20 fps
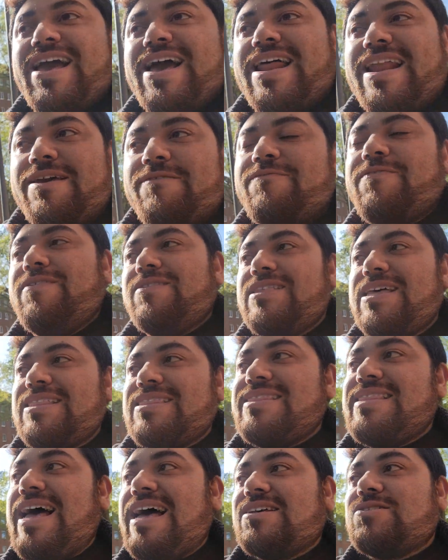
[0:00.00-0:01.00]
And I feel
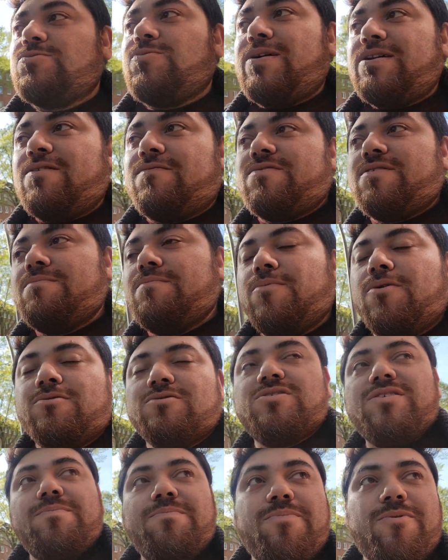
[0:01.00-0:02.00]
that that's one of the
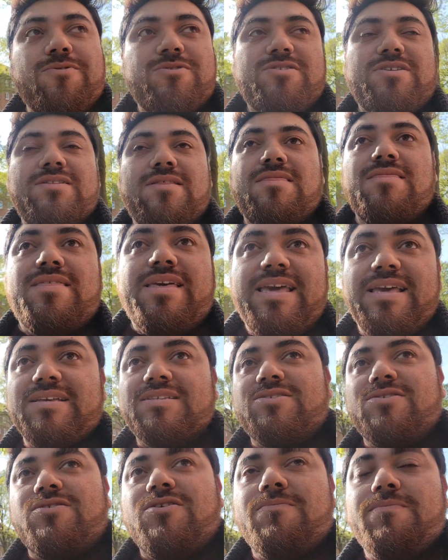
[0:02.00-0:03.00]
most important
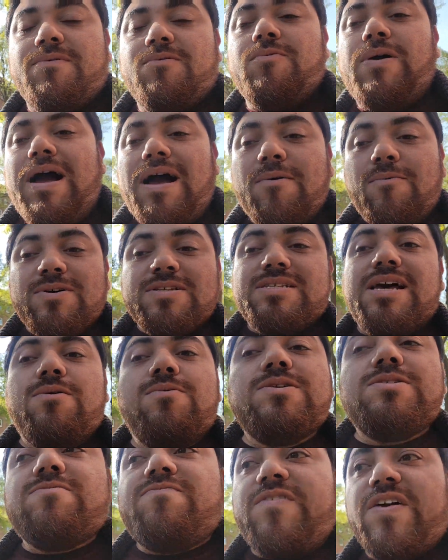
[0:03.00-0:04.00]
things, you know. I was I
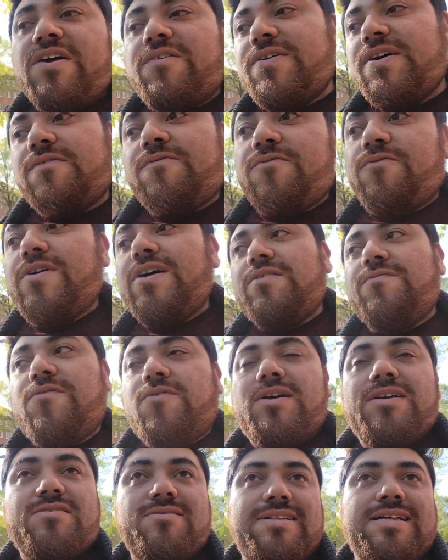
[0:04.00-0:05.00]
was very afraid
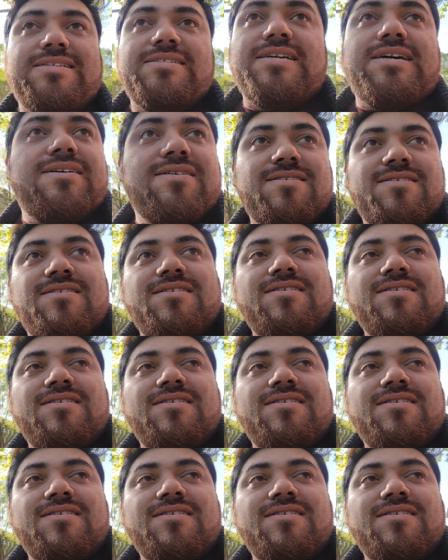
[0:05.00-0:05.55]
for Atlanta.